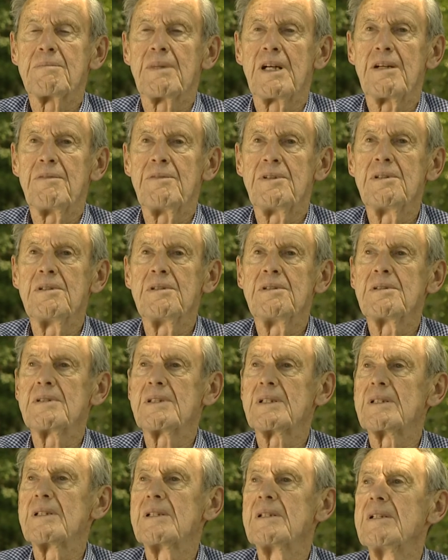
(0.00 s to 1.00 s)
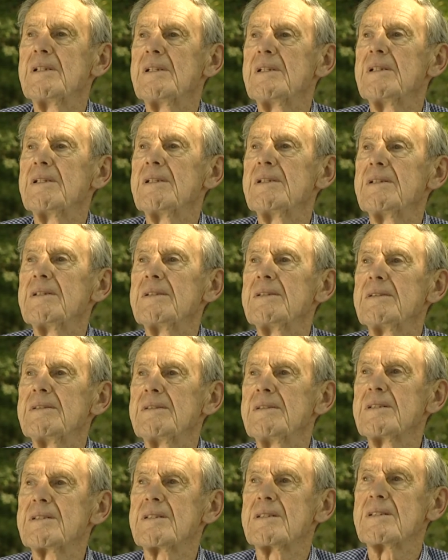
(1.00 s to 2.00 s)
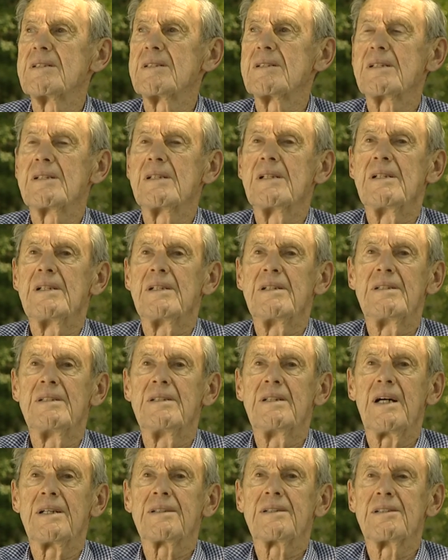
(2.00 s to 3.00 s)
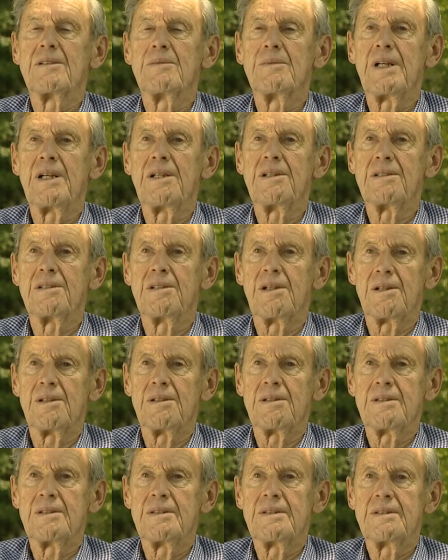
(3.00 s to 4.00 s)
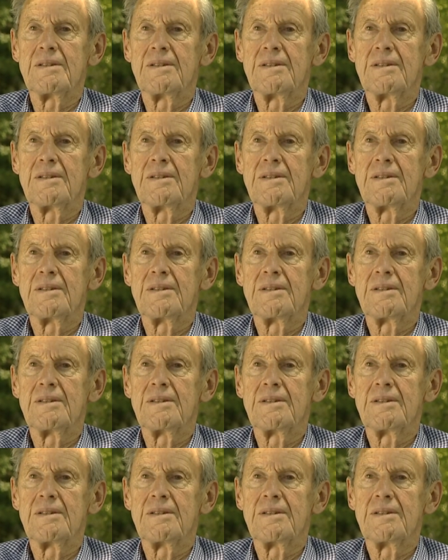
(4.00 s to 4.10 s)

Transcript: my view that this is not the way to go.